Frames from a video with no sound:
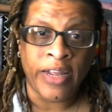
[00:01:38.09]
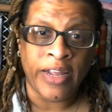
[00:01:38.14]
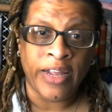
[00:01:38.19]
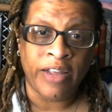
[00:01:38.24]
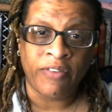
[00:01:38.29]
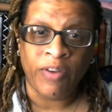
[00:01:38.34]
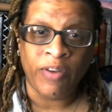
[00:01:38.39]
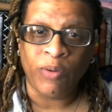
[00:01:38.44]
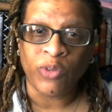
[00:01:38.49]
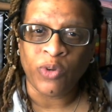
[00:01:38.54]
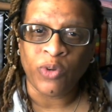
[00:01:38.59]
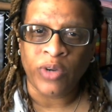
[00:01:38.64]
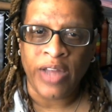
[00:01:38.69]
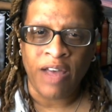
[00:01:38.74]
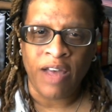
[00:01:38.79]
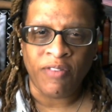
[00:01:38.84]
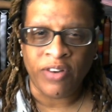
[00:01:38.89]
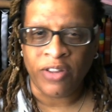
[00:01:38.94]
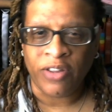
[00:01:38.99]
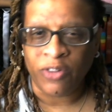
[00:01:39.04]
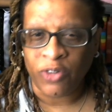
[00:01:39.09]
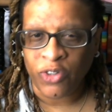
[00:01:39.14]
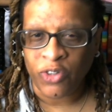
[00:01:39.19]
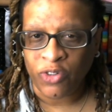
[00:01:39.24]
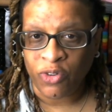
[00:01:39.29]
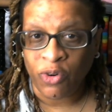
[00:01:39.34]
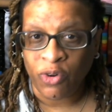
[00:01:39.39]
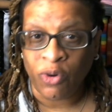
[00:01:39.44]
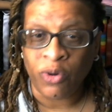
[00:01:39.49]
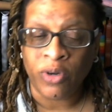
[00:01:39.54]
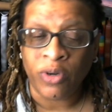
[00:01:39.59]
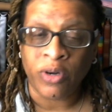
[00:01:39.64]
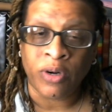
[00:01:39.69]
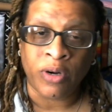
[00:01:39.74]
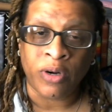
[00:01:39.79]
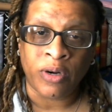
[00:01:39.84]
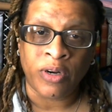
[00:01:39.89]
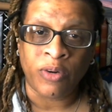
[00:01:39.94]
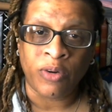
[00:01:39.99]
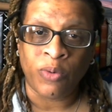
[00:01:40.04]
if he was going to have another stroke
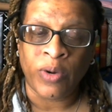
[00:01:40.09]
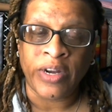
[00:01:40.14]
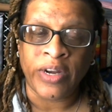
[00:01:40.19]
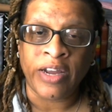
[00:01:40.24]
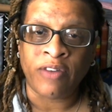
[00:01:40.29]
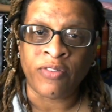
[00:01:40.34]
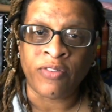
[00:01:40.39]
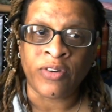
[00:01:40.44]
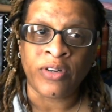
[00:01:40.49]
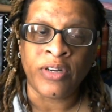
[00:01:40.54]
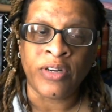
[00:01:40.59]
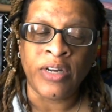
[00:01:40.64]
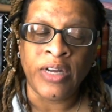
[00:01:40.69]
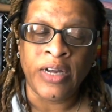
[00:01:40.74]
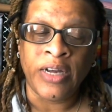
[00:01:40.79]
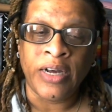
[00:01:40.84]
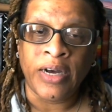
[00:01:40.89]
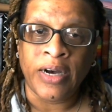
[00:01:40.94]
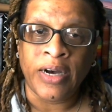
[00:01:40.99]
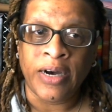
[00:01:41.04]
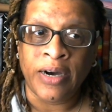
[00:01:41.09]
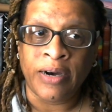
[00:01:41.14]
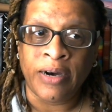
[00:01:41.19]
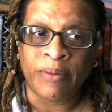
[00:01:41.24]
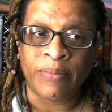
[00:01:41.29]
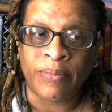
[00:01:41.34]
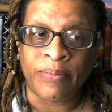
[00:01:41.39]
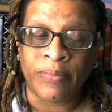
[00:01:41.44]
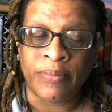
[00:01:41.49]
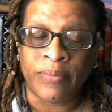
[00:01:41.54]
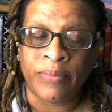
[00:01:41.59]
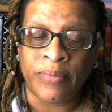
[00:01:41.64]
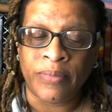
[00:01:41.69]
or whatever. Um,